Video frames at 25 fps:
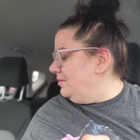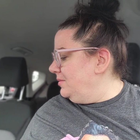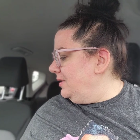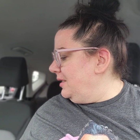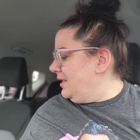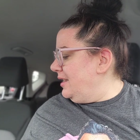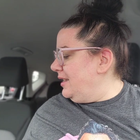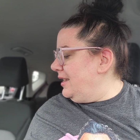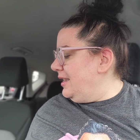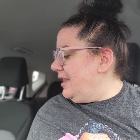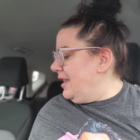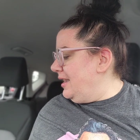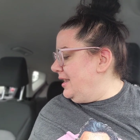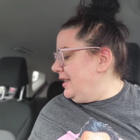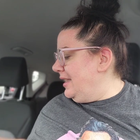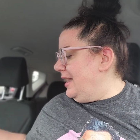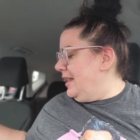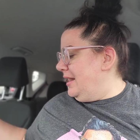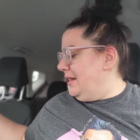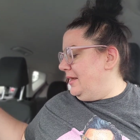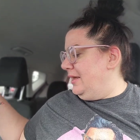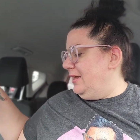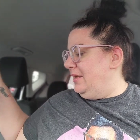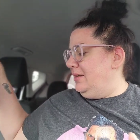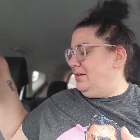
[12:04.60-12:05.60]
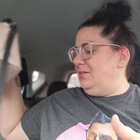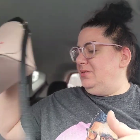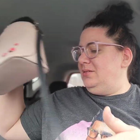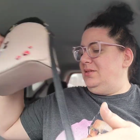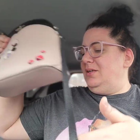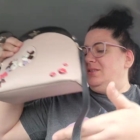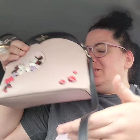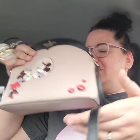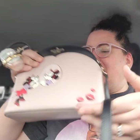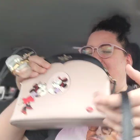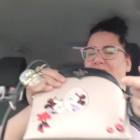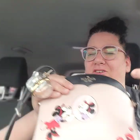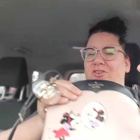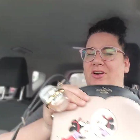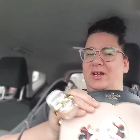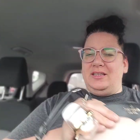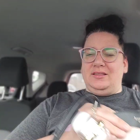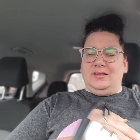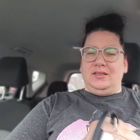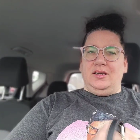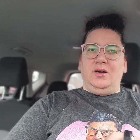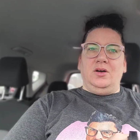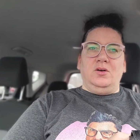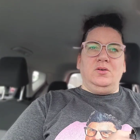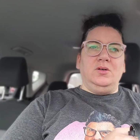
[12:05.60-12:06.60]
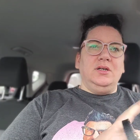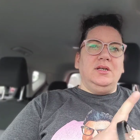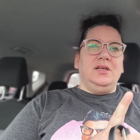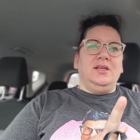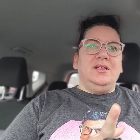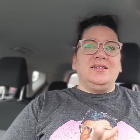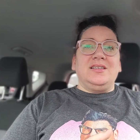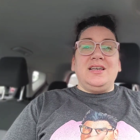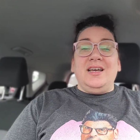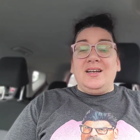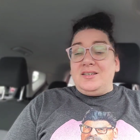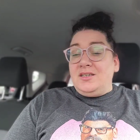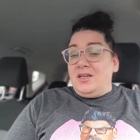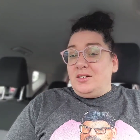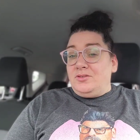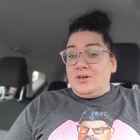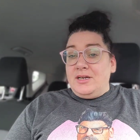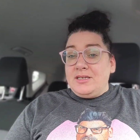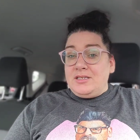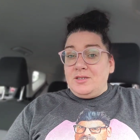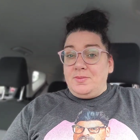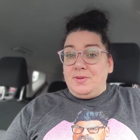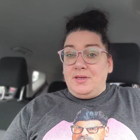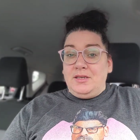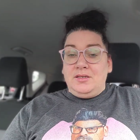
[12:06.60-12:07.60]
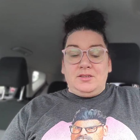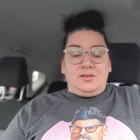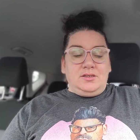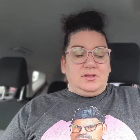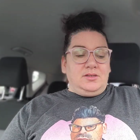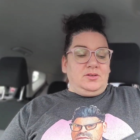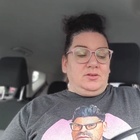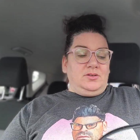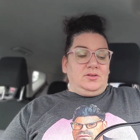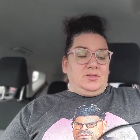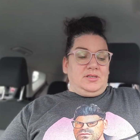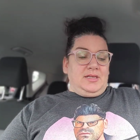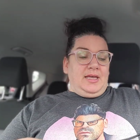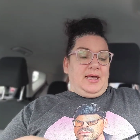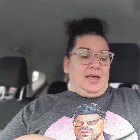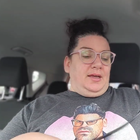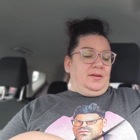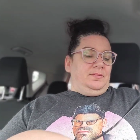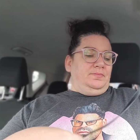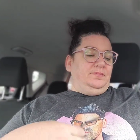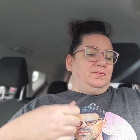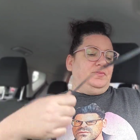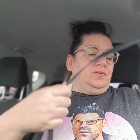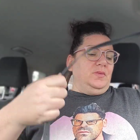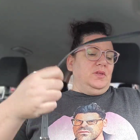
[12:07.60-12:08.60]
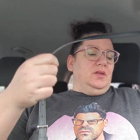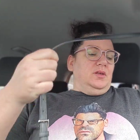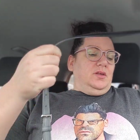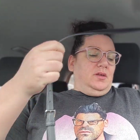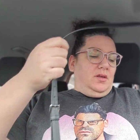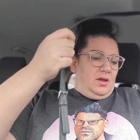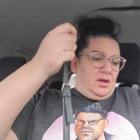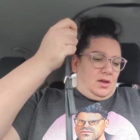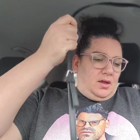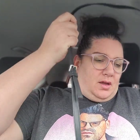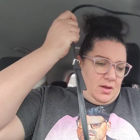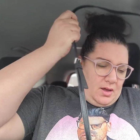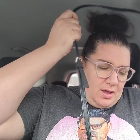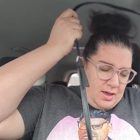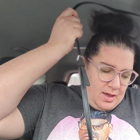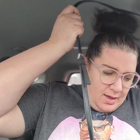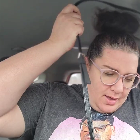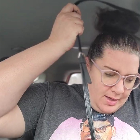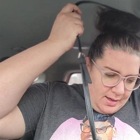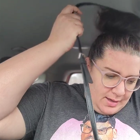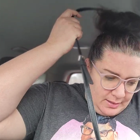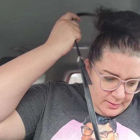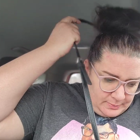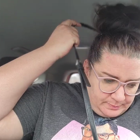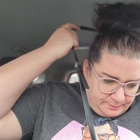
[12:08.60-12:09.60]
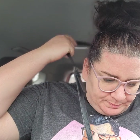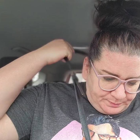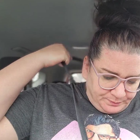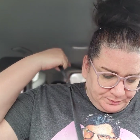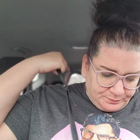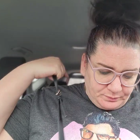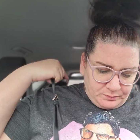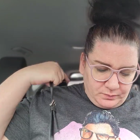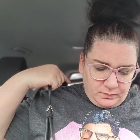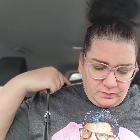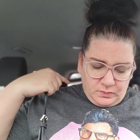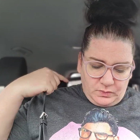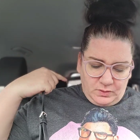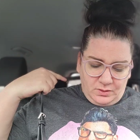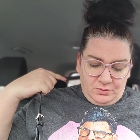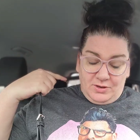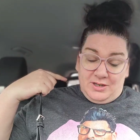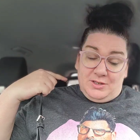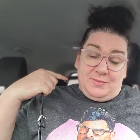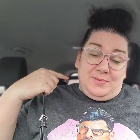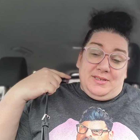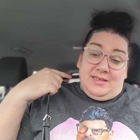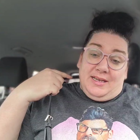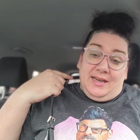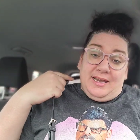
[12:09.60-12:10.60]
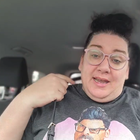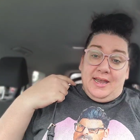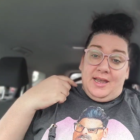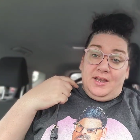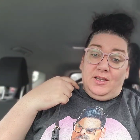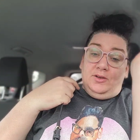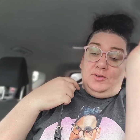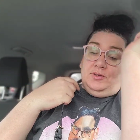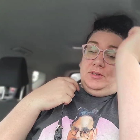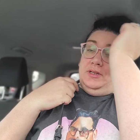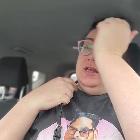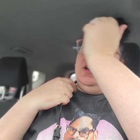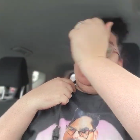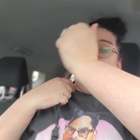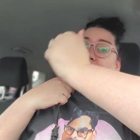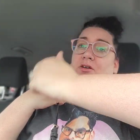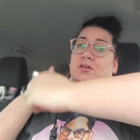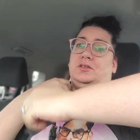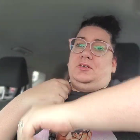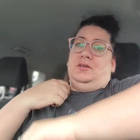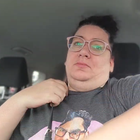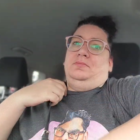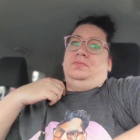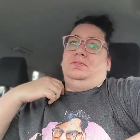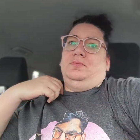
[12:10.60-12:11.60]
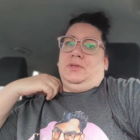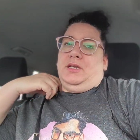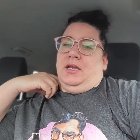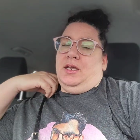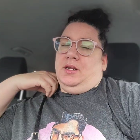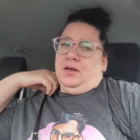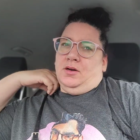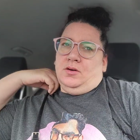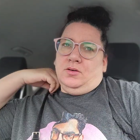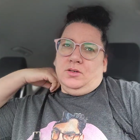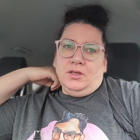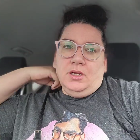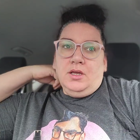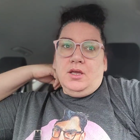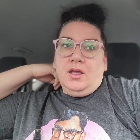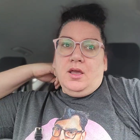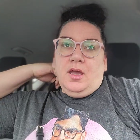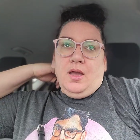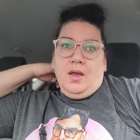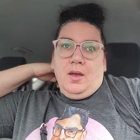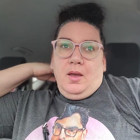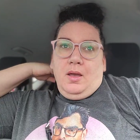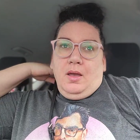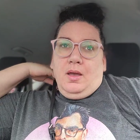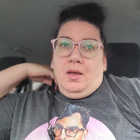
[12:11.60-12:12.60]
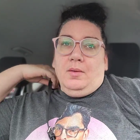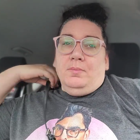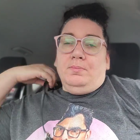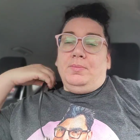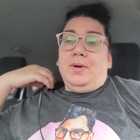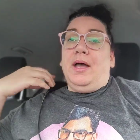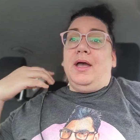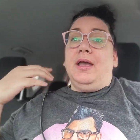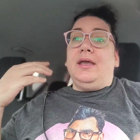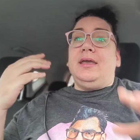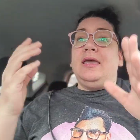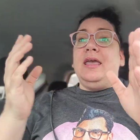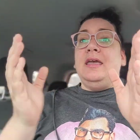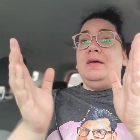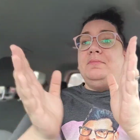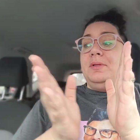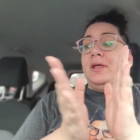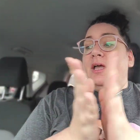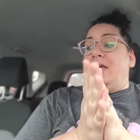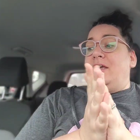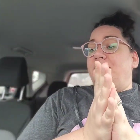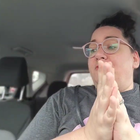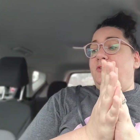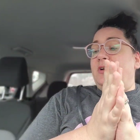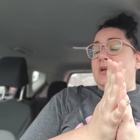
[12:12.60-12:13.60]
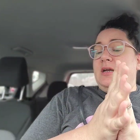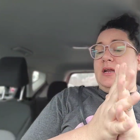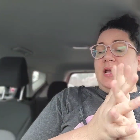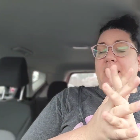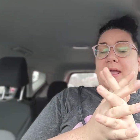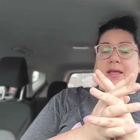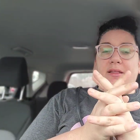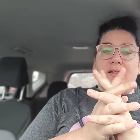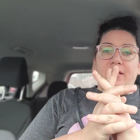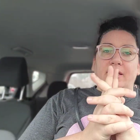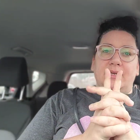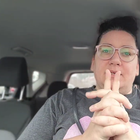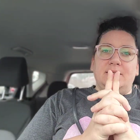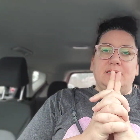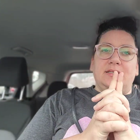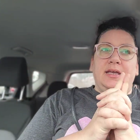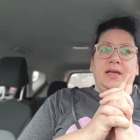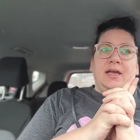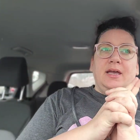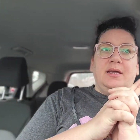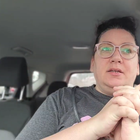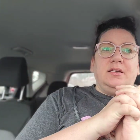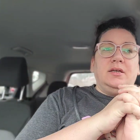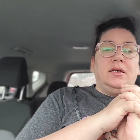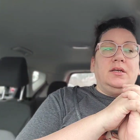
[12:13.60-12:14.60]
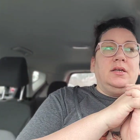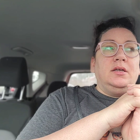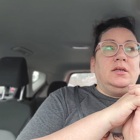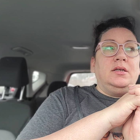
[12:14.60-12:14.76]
I'm like, I, I got it. It's not great, though. It's got a ton of recipes, so there's that. Um, recipes I can't use now because I'm keto. But game plan for today, like I said,